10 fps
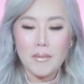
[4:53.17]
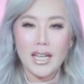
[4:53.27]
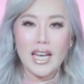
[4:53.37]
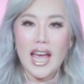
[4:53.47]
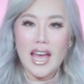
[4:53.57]

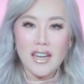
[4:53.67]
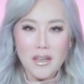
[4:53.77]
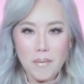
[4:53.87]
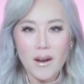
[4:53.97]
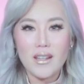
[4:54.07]
make
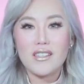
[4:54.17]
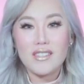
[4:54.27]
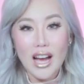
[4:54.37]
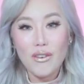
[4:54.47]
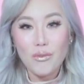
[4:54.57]
any pot
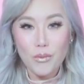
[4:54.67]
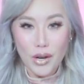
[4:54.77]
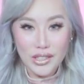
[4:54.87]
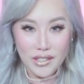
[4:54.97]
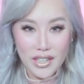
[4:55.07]

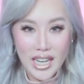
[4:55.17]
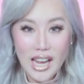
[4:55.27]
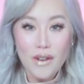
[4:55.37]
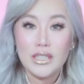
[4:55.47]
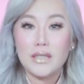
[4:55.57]
self-watering,
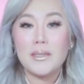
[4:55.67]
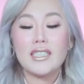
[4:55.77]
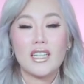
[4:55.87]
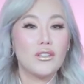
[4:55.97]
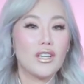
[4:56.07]
which
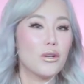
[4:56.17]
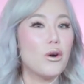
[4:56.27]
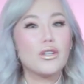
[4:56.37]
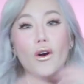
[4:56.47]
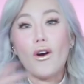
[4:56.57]
means that you can
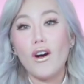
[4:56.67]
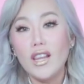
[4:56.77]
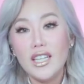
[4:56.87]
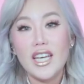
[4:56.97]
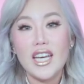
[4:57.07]
go on your
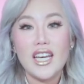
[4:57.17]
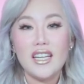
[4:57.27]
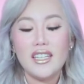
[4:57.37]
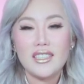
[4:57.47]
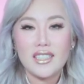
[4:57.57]

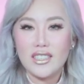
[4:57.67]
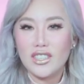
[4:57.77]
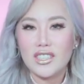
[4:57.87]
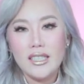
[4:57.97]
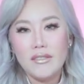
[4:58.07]
holidays and
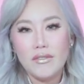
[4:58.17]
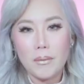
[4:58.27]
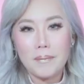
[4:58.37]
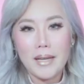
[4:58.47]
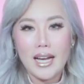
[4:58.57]
just leave
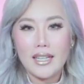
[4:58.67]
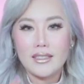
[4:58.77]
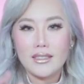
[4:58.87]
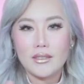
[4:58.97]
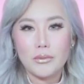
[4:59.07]
your
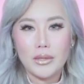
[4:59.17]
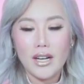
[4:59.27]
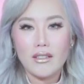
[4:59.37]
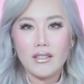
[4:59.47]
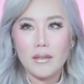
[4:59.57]
plants
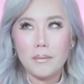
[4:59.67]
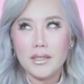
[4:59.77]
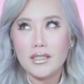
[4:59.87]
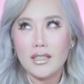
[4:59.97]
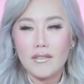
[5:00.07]
without a
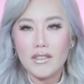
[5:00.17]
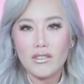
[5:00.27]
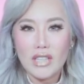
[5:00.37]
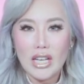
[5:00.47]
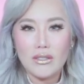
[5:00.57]
person having
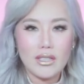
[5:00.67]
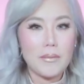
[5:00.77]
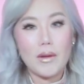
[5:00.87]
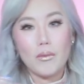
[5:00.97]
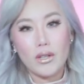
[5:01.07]
to tend to
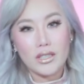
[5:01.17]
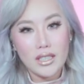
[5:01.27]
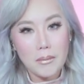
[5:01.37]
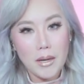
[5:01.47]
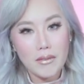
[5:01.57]
them and water
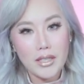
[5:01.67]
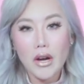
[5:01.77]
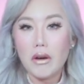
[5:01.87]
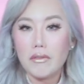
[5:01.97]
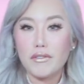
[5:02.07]
them every
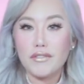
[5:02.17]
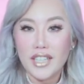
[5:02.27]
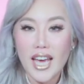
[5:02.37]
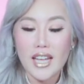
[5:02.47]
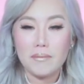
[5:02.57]
day. Or if you
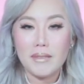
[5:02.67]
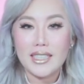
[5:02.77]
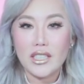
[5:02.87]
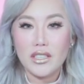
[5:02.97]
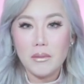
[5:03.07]
forget, your
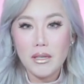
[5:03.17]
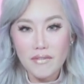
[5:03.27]
plants are going to be